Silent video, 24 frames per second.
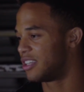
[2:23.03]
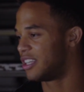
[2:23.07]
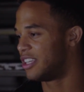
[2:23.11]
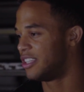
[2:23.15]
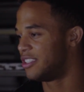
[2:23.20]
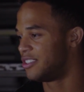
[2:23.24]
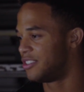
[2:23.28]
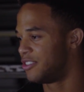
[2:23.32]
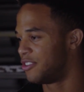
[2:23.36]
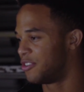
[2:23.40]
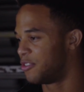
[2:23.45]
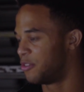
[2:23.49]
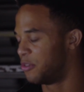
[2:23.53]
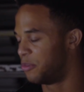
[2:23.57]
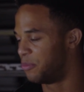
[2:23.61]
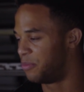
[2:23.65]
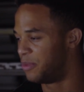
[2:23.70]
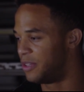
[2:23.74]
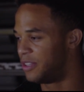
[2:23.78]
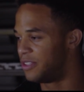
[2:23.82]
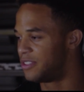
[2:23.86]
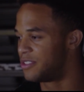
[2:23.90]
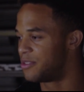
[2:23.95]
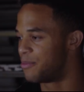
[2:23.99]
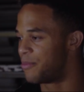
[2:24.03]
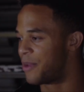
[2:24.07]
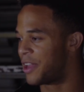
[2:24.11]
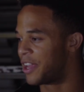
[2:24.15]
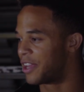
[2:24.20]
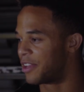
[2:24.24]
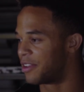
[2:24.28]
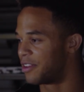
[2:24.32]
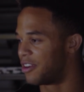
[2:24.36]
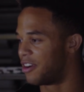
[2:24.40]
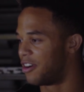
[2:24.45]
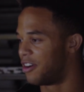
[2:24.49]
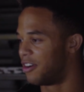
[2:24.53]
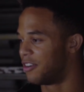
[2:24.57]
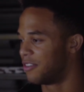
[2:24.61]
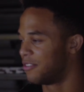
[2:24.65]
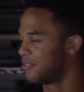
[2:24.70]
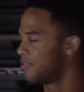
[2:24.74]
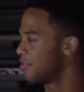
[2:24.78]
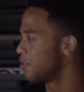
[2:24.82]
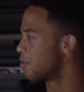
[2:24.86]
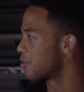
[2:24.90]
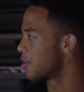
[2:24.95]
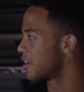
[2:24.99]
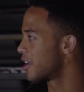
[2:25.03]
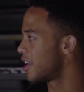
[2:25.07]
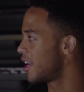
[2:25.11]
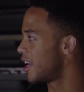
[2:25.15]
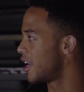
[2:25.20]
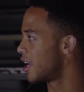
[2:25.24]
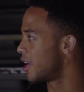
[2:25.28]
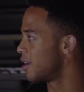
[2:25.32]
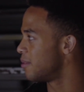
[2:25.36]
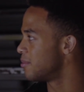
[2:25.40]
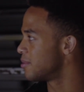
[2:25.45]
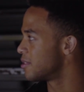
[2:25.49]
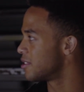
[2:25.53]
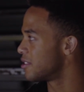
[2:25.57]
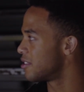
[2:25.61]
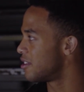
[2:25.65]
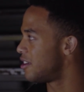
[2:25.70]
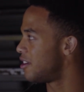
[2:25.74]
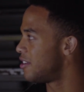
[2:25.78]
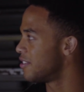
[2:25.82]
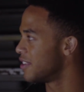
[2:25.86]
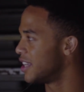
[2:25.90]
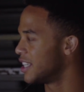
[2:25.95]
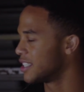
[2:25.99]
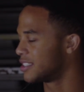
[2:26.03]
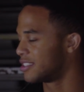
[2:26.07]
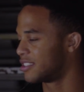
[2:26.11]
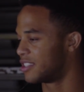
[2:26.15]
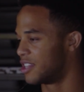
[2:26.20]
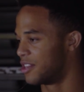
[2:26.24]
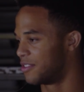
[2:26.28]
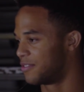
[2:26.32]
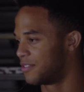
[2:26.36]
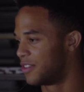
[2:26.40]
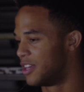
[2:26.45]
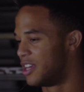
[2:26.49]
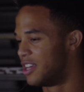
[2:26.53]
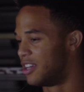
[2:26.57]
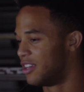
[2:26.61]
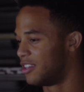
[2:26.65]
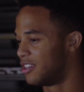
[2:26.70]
easier it would be to make all of Florida games and all of that stuff.